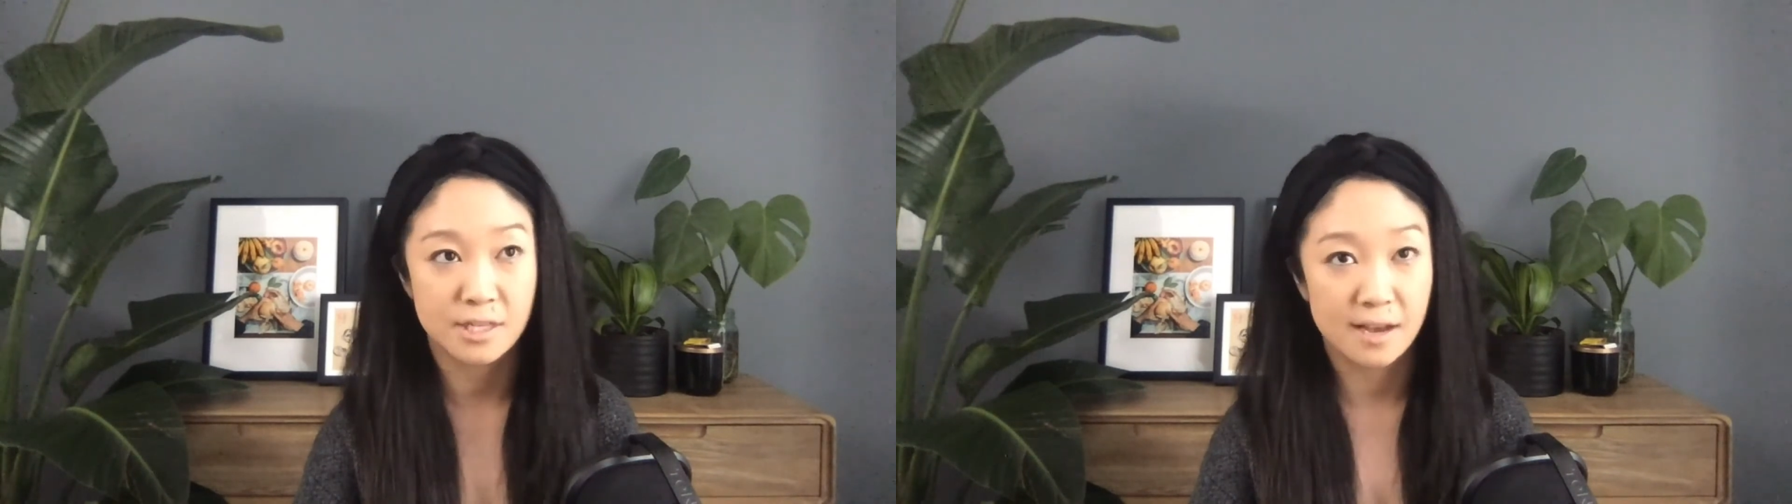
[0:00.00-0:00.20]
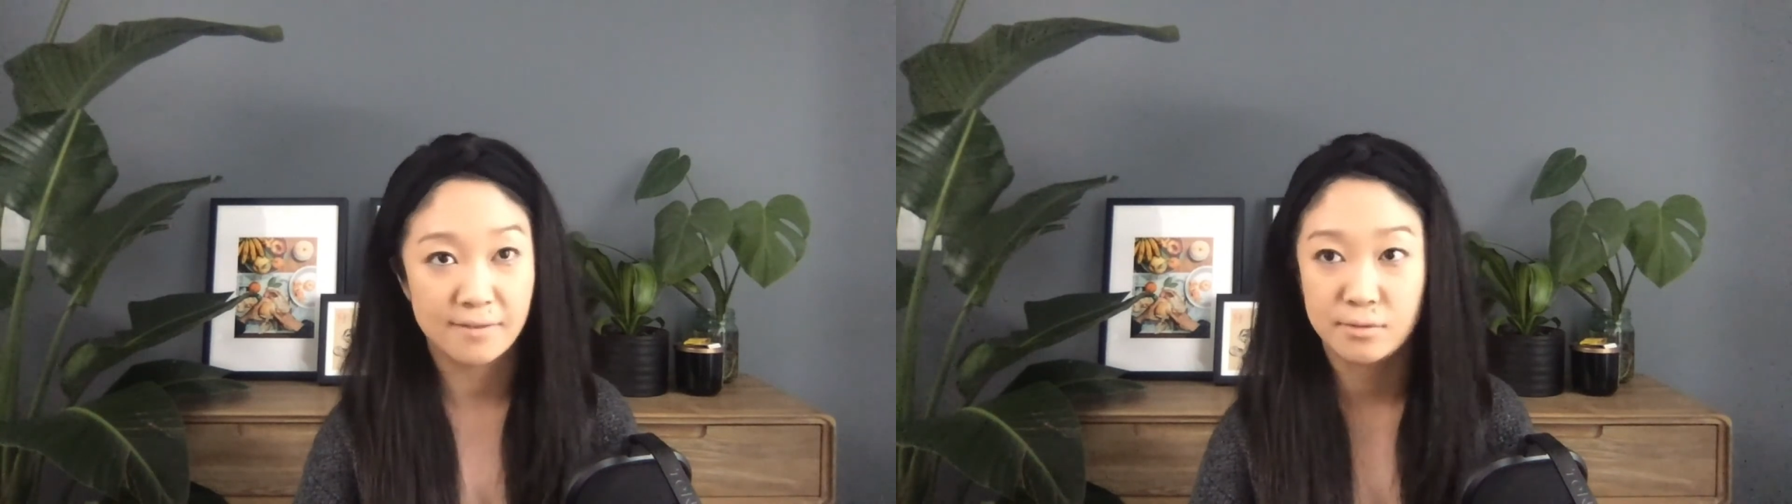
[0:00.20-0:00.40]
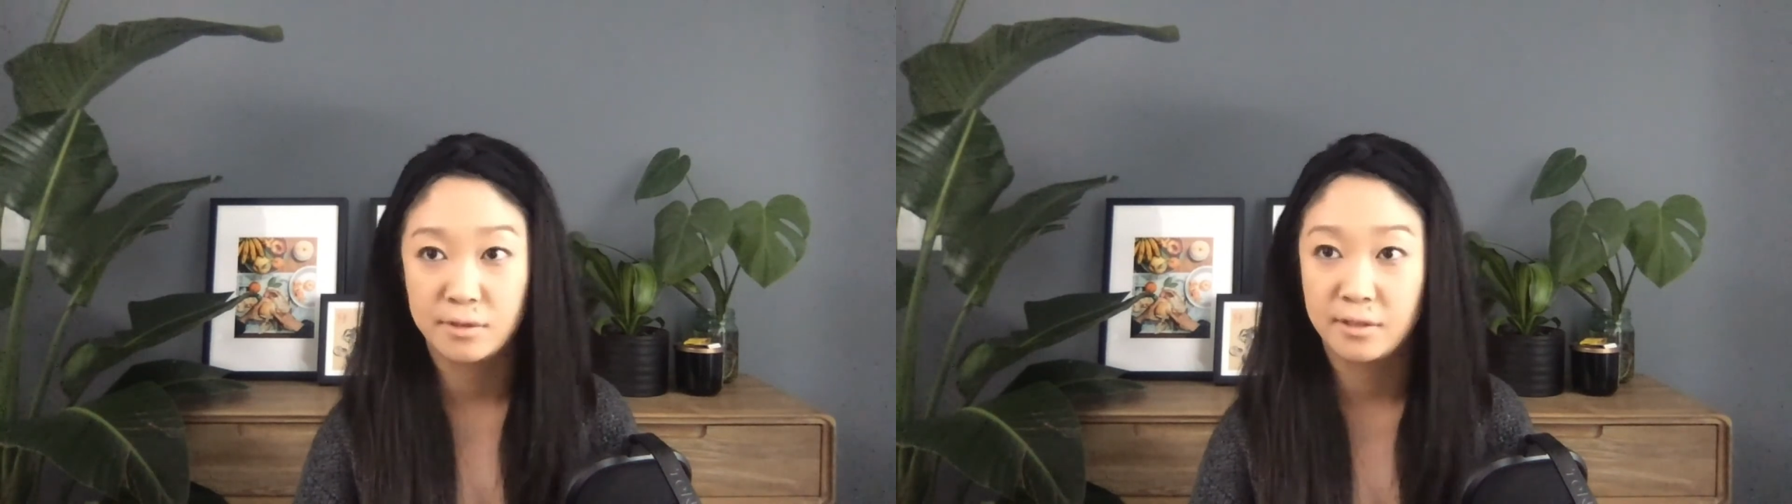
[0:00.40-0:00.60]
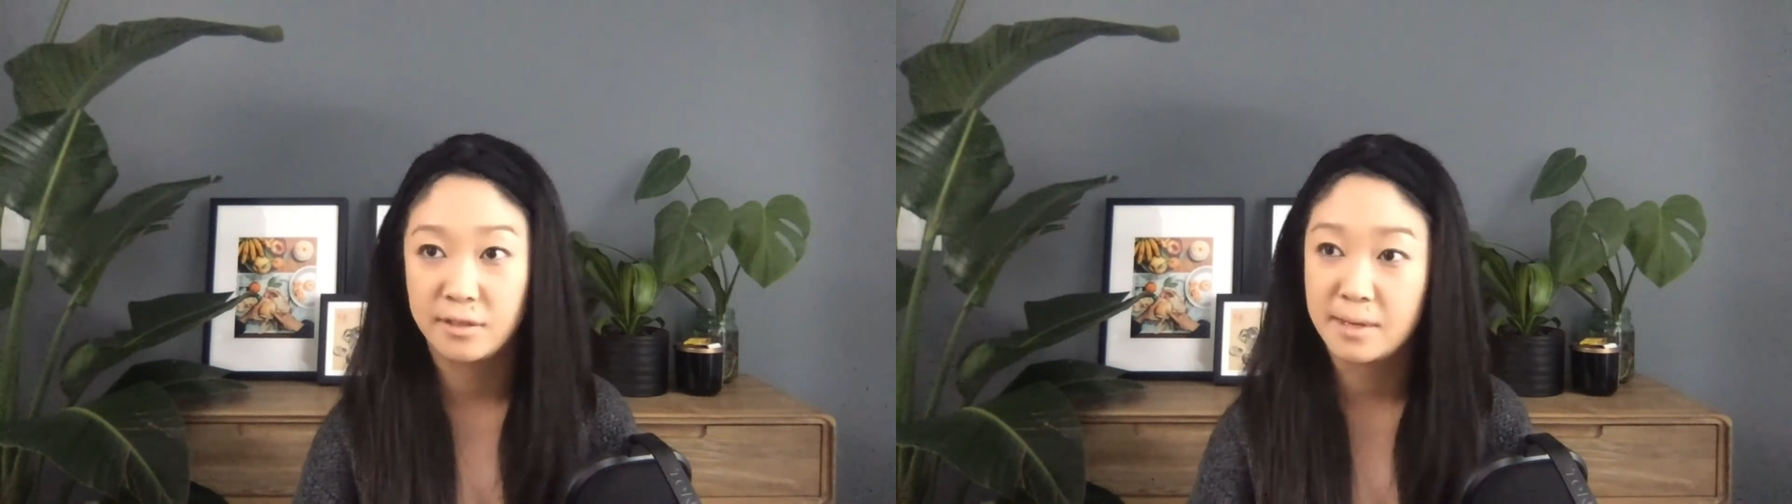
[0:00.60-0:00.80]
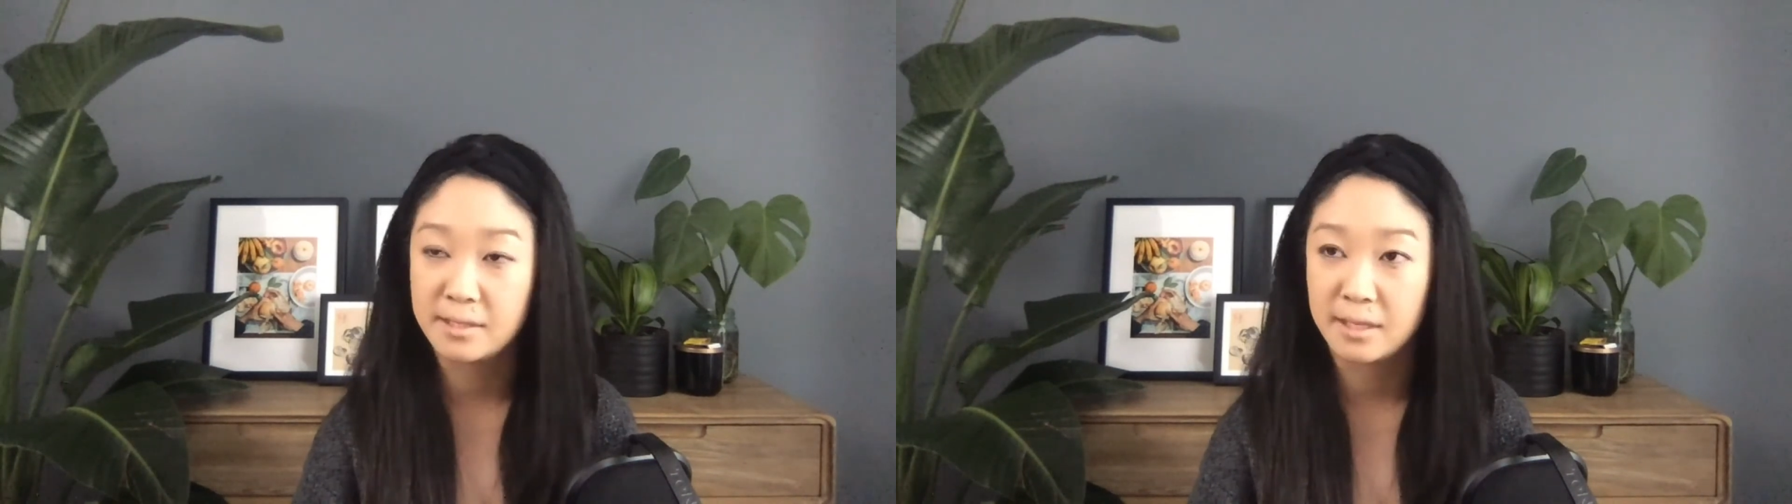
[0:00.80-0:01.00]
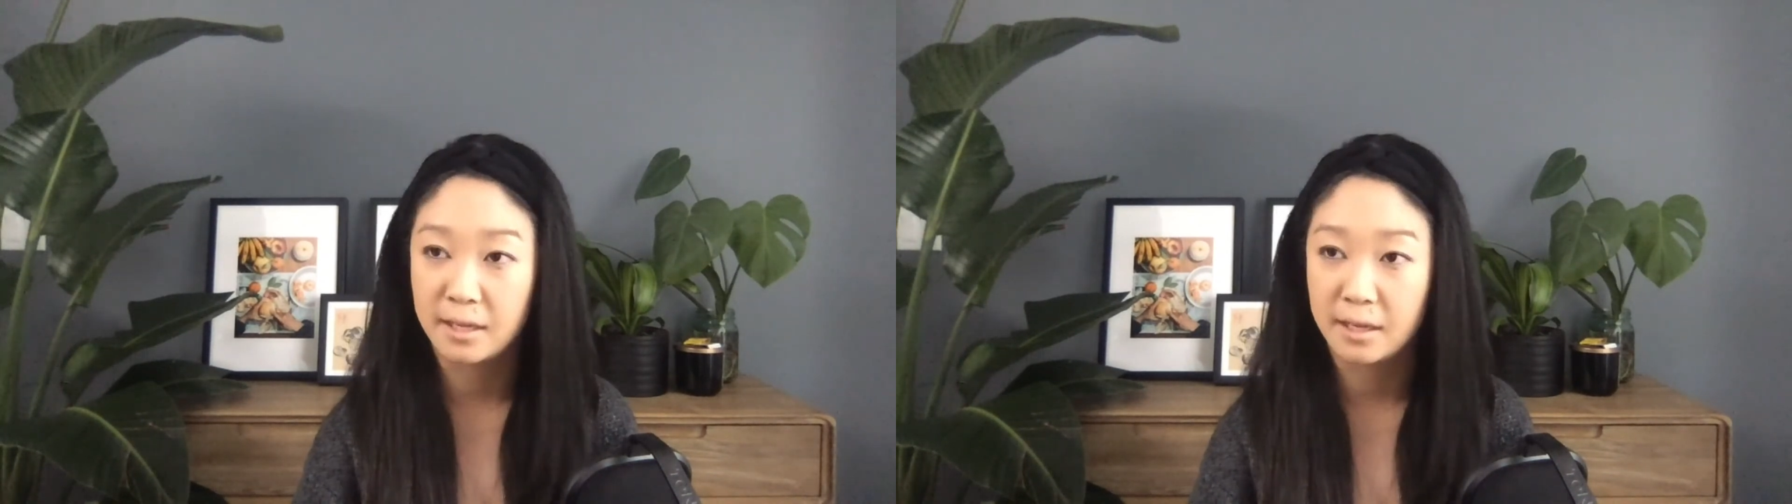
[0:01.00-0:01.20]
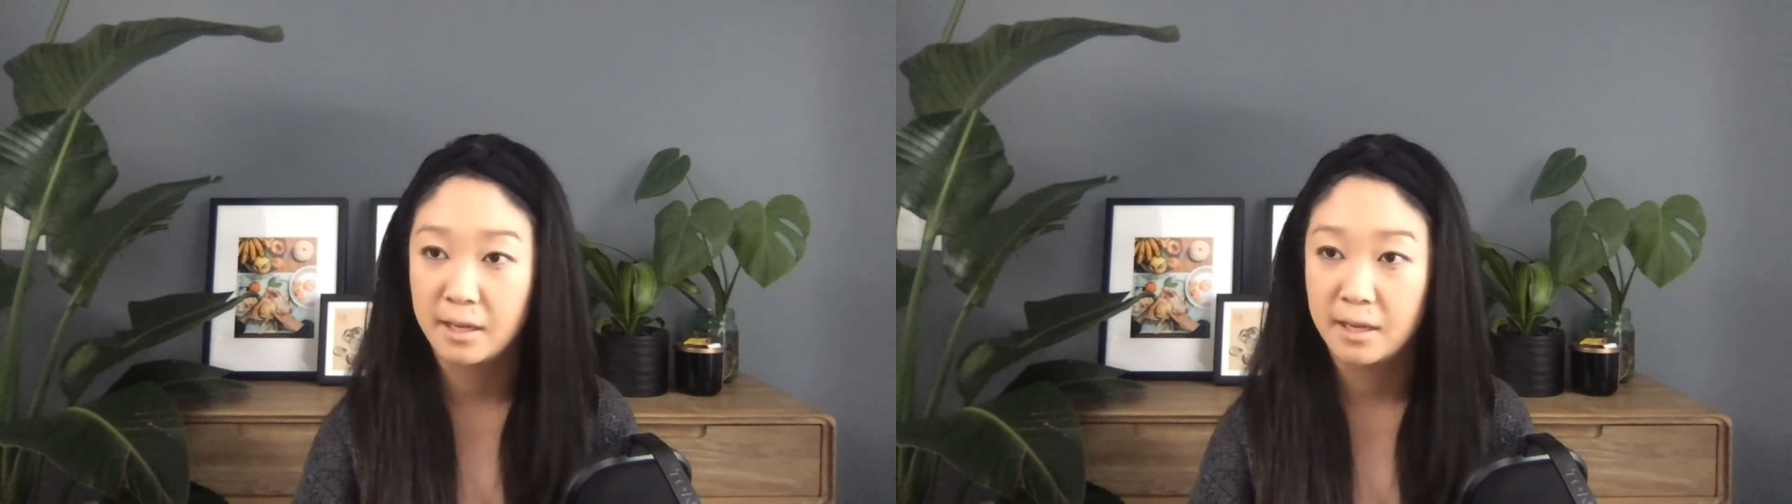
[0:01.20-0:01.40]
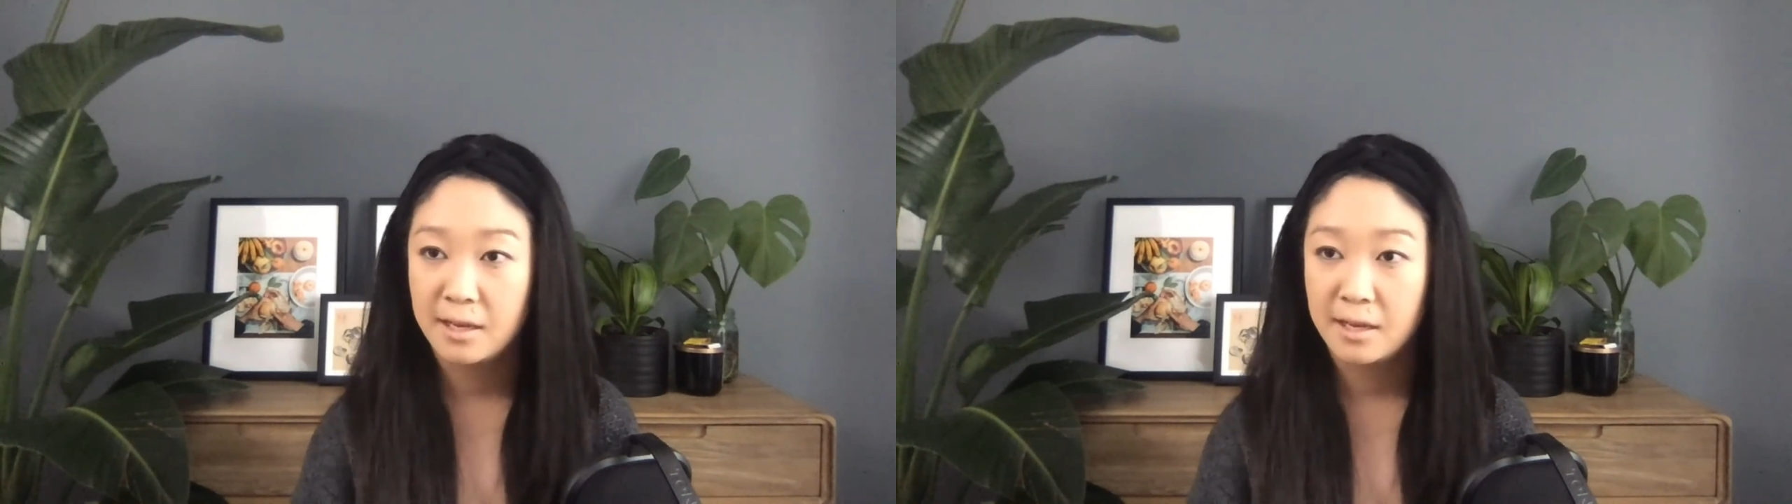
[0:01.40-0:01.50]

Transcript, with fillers: chefs, really amazing